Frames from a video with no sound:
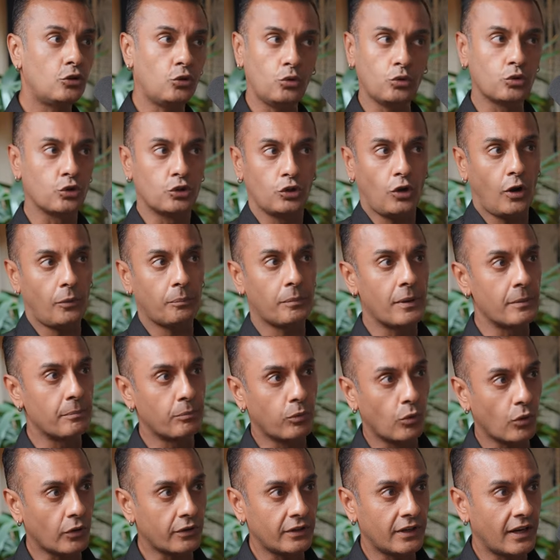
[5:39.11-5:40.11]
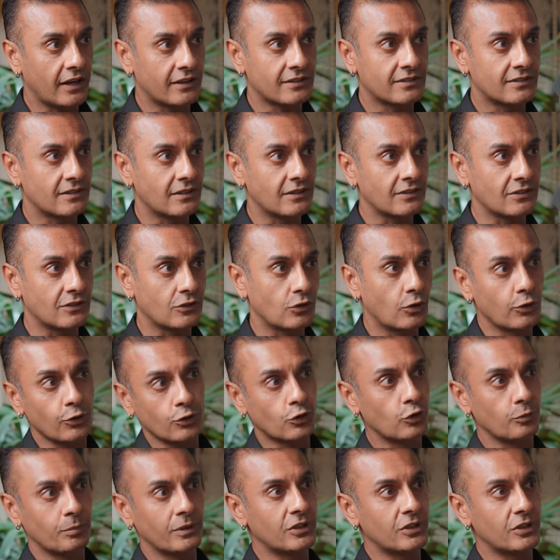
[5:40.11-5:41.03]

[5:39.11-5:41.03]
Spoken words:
you could not be bought next season or you could